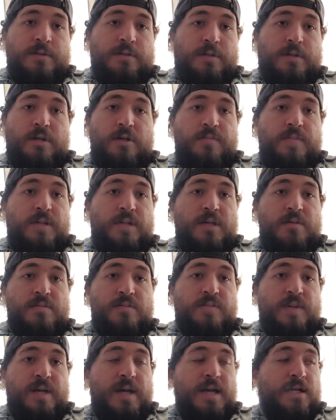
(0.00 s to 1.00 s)
I hope he comes
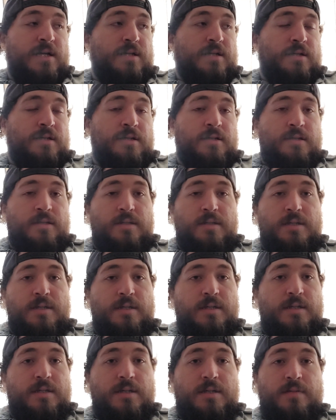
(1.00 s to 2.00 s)
back.
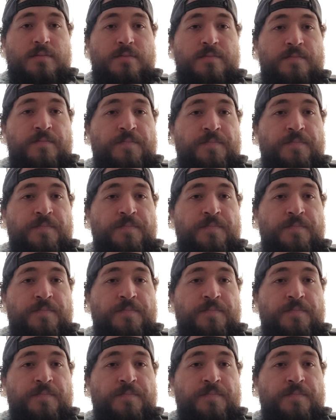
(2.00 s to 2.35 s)
Um,